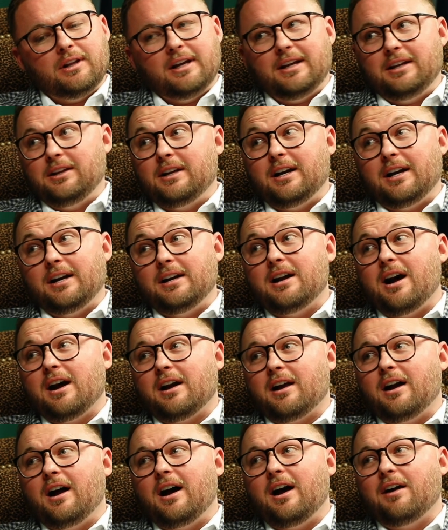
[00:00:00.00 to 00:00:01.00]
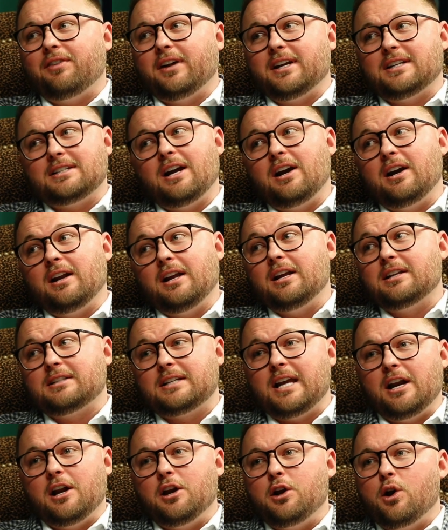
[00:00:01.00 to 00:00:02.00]
like, you got to knock it off. Like, it's
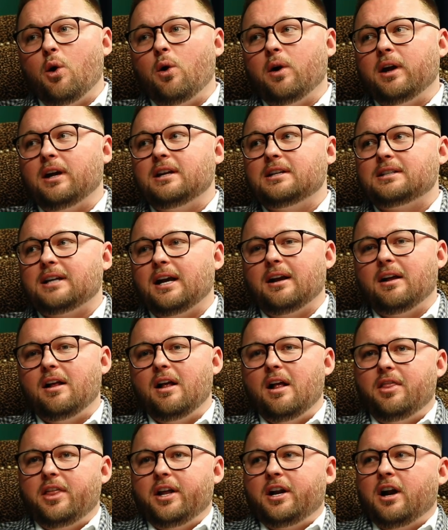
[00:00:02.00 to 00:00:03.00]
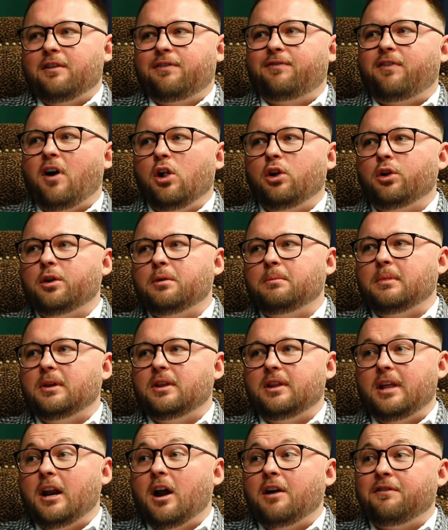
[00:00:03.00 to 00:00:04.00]
getting annoying. He's like, then
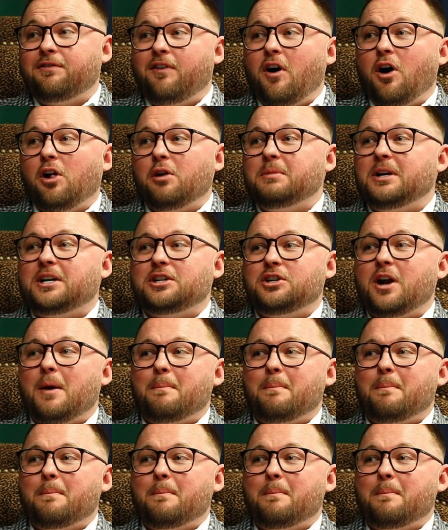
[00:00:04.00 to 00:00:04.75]
unfollow me because you're